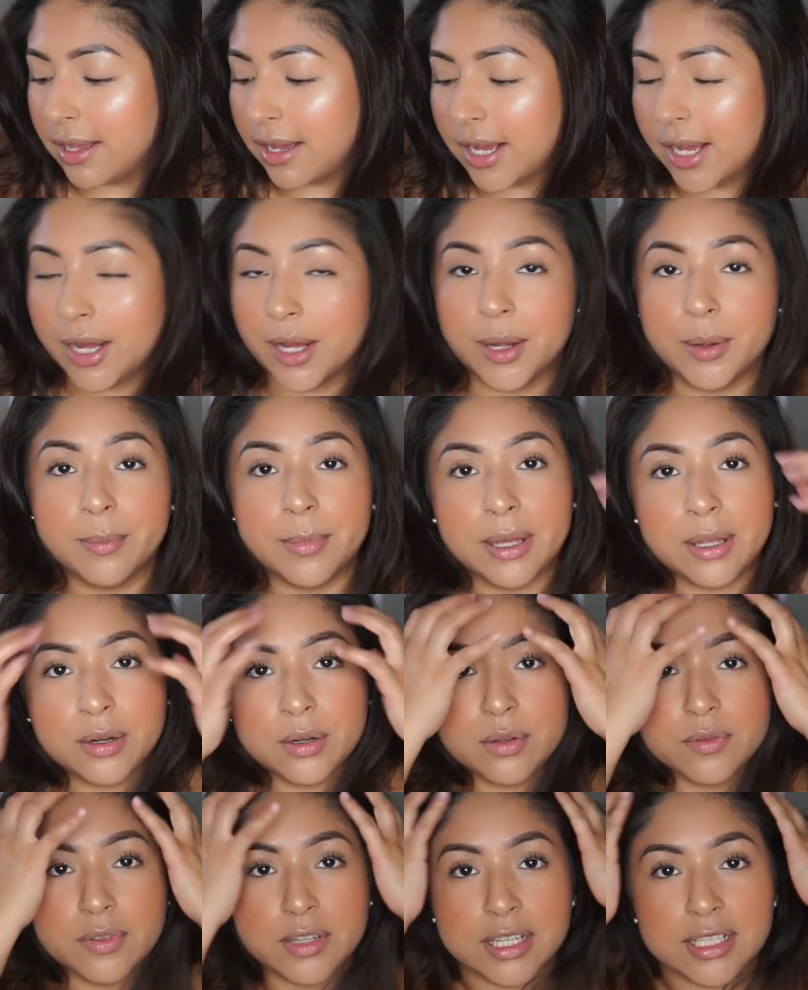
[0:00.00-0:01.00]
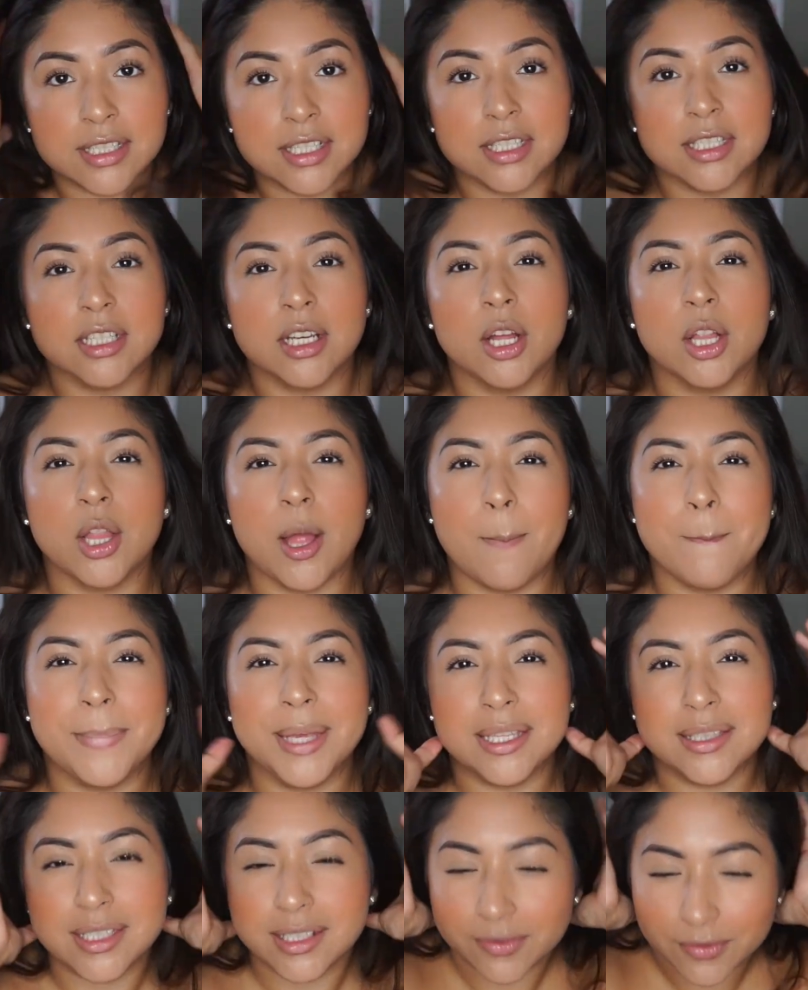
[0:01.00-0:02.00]
I don't know if you guys can tell a
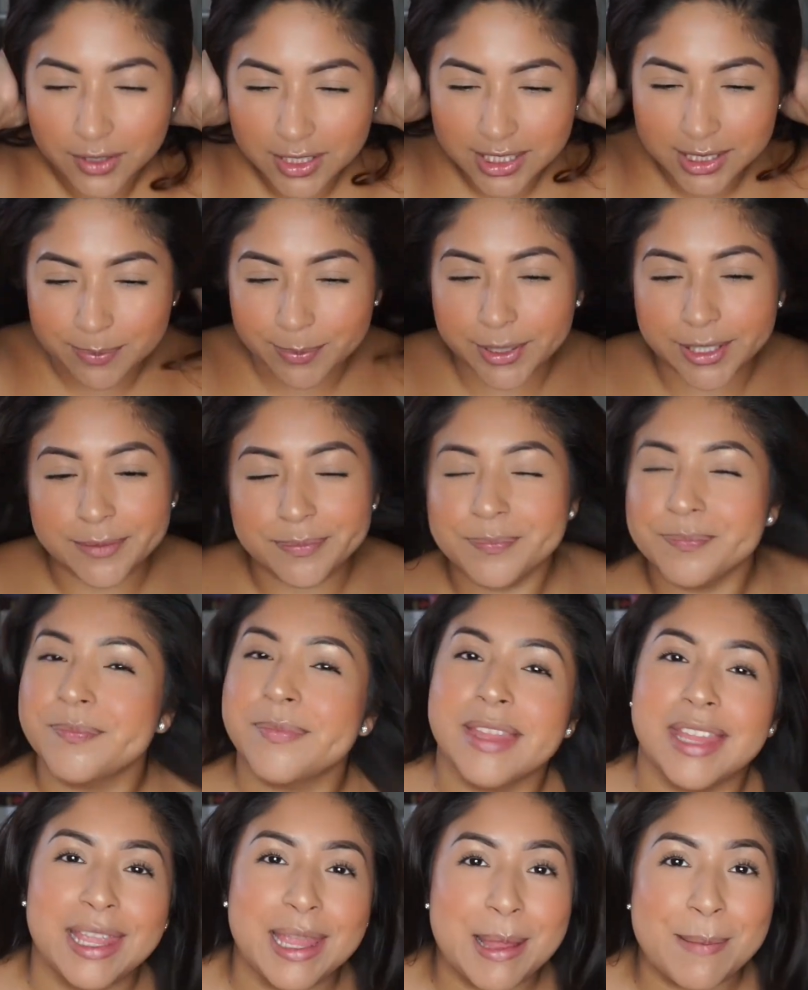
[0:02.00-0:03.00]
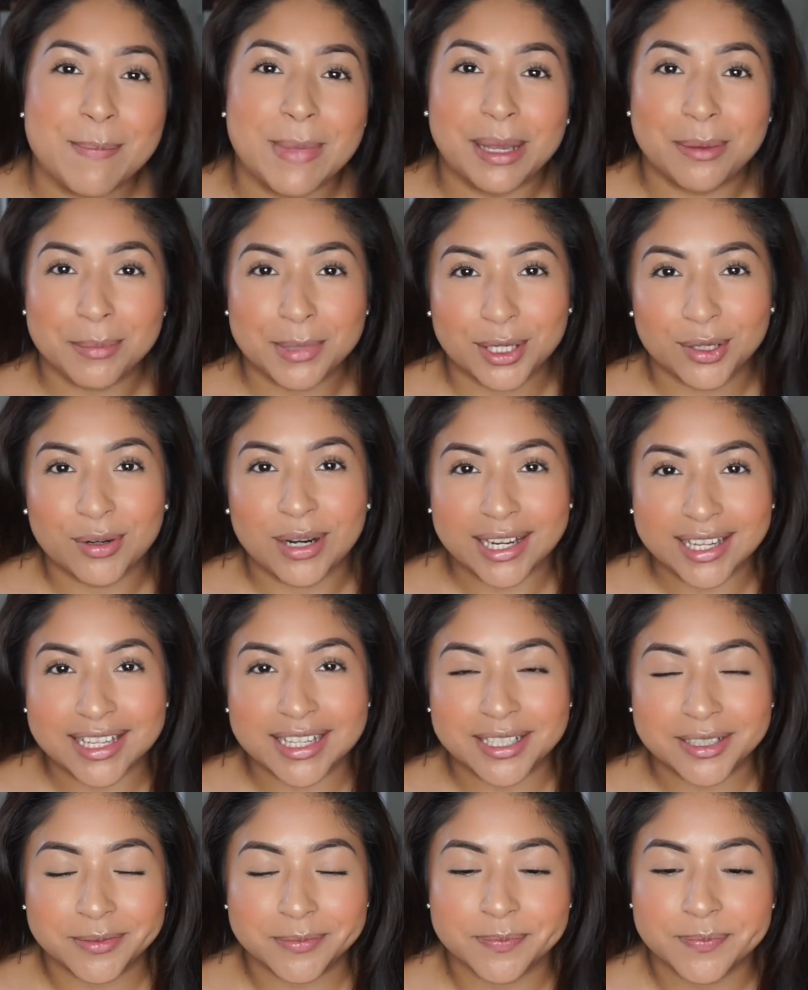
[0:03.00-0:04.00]
big difference, but in my mirror I
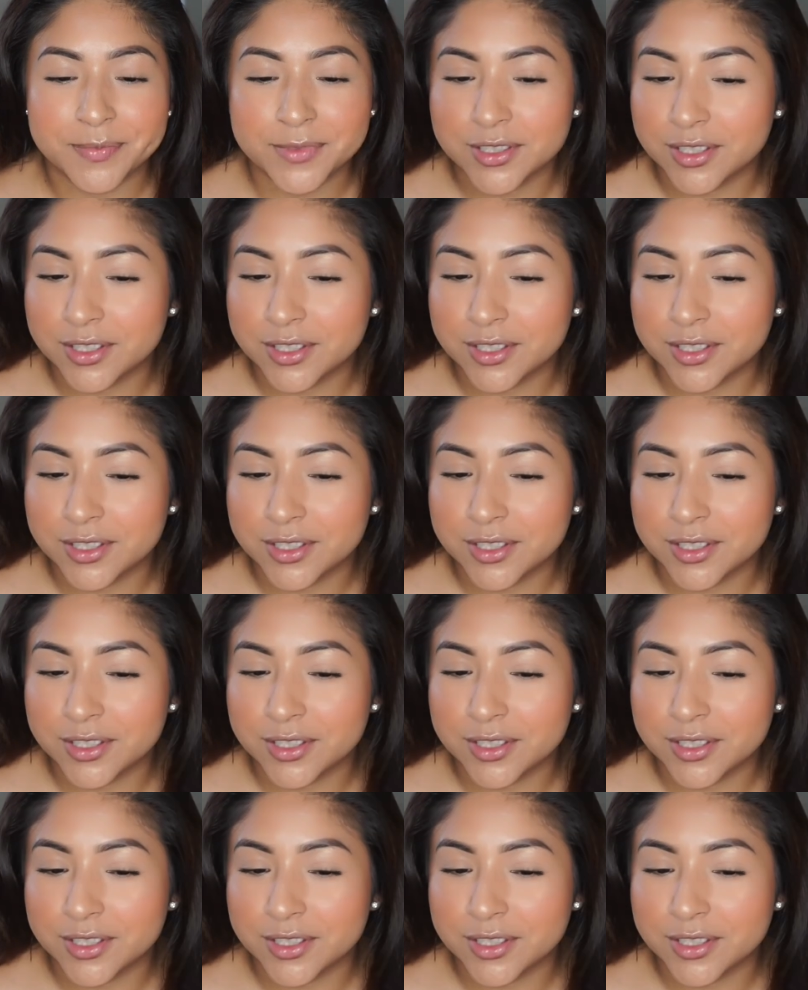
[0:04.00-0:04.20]
can.